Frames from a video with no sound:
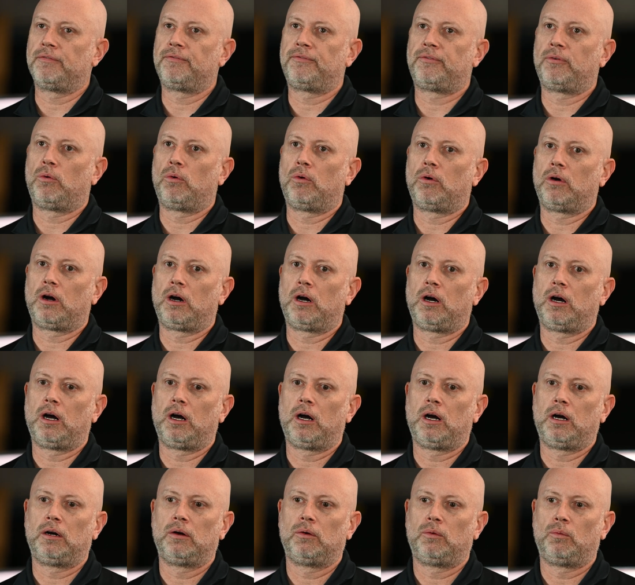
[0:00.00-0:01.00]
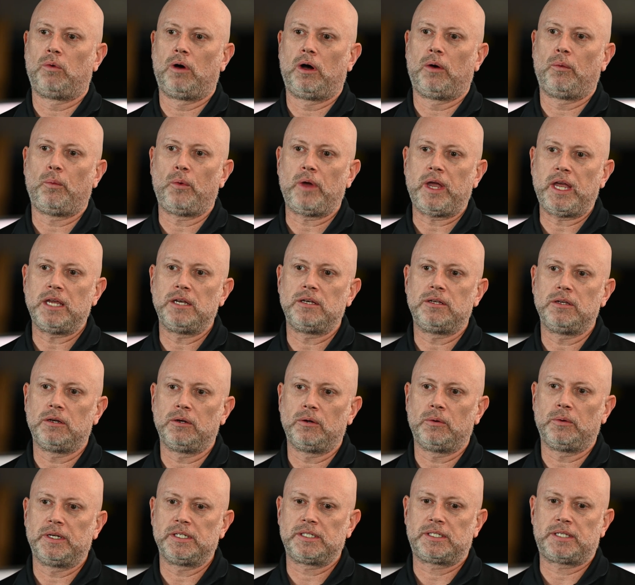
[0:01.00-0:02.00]
for what we
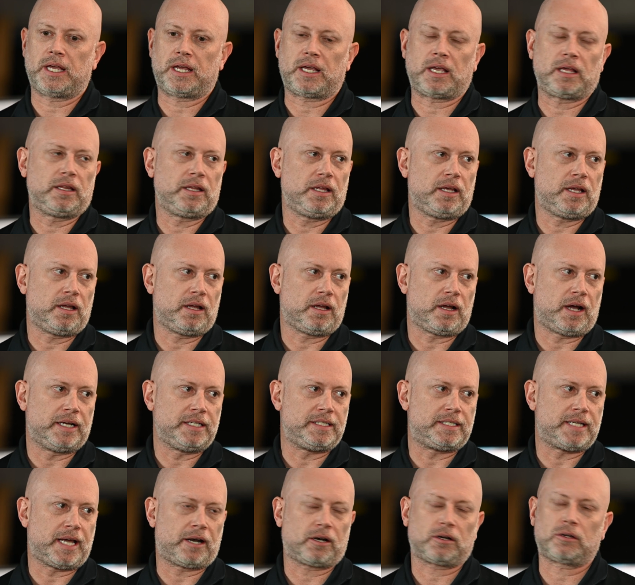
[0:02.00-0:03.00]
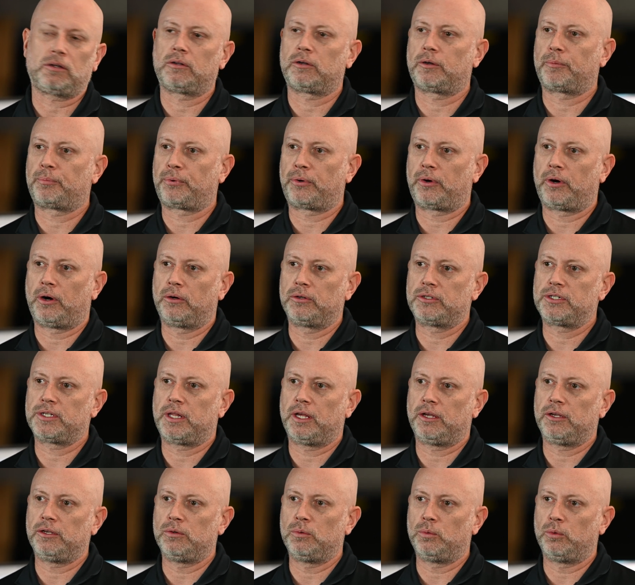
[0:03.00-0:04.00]
do is taking the identical approach
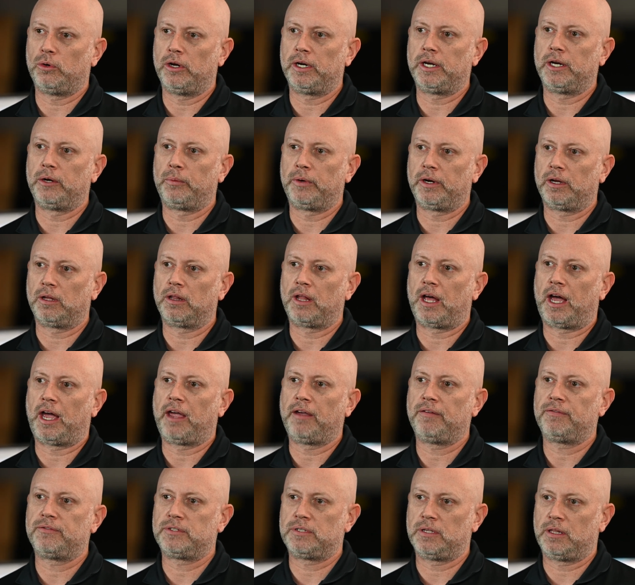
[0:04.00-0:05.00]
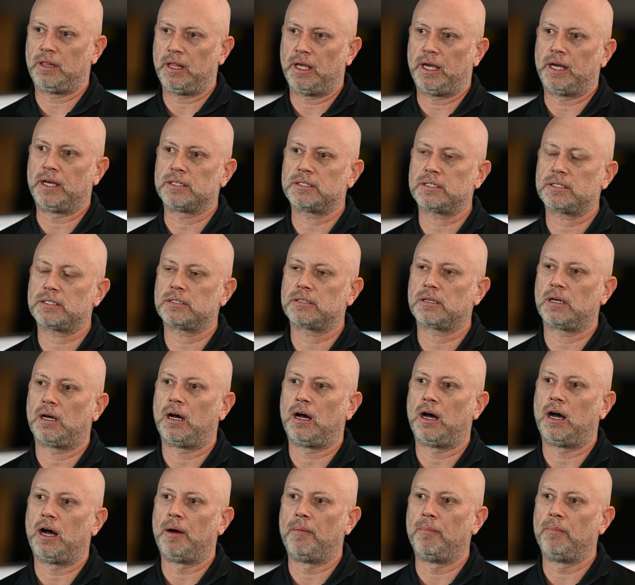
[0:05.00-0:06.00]
that you would in real life to this.
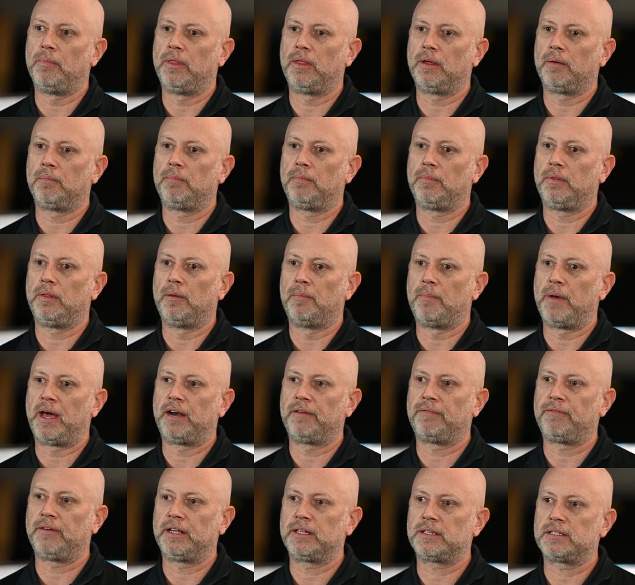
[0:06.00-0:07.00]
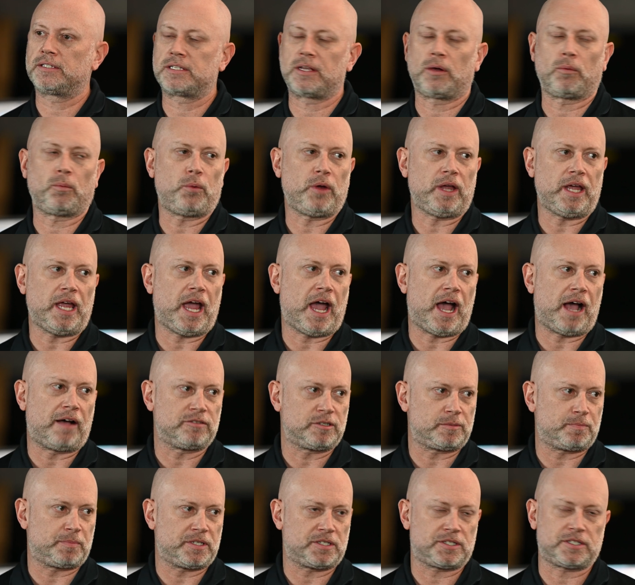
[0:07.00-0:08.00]
The benefits that we have
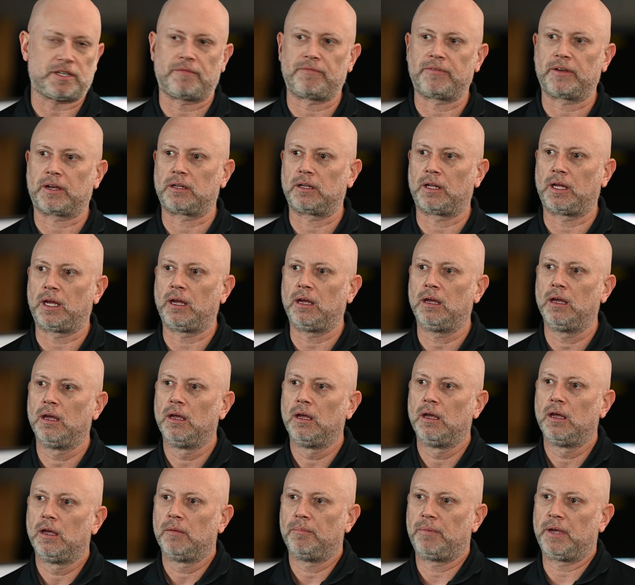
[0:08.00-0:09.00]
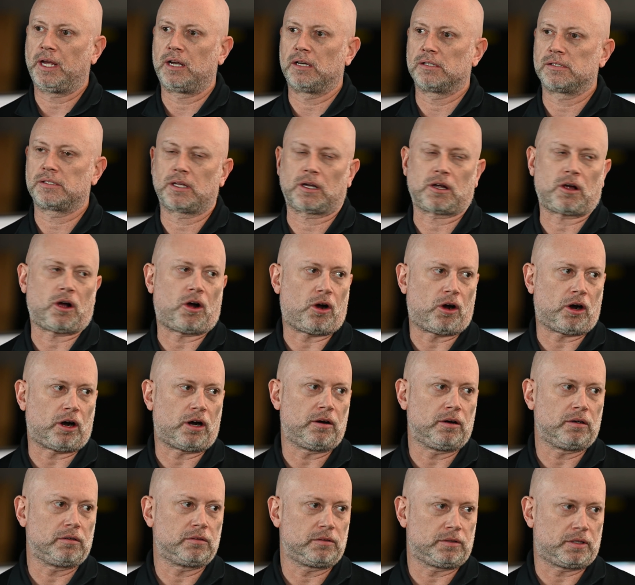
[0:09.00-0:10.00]
specifically, because the
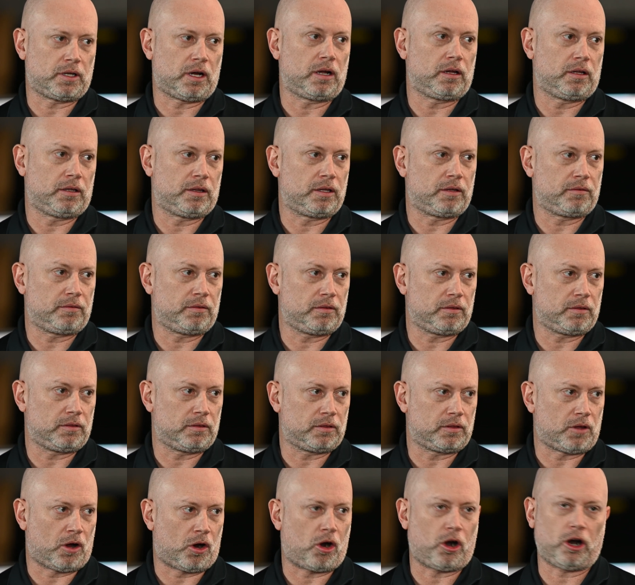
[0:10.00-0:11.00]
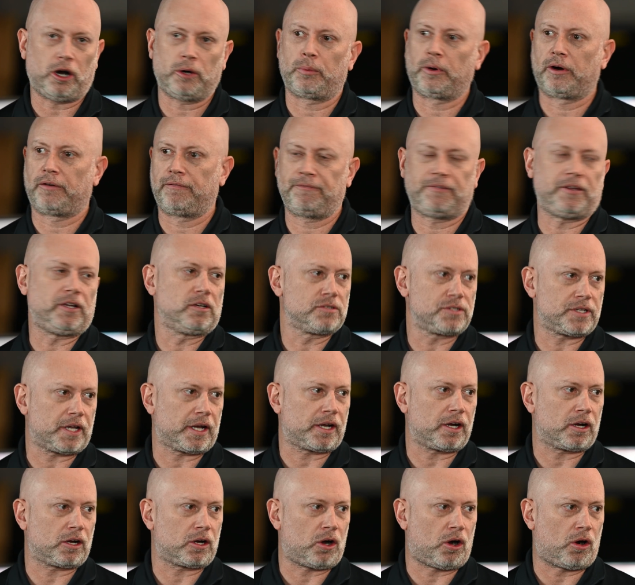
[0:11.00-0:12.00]
car, the hardware feels
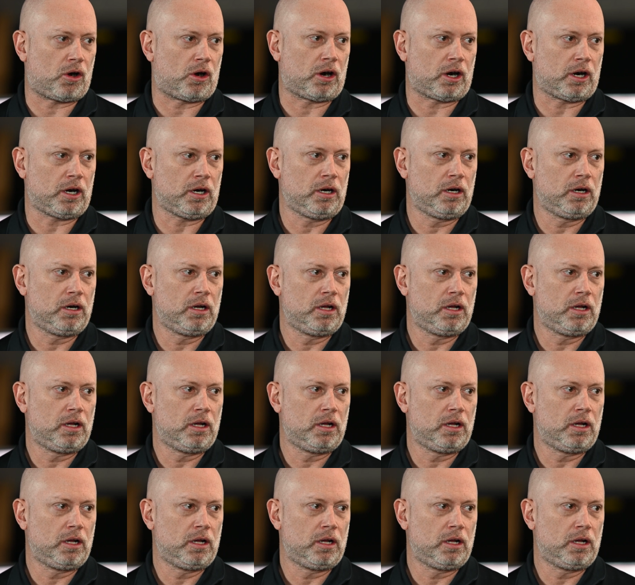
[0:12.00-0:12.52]
like a car.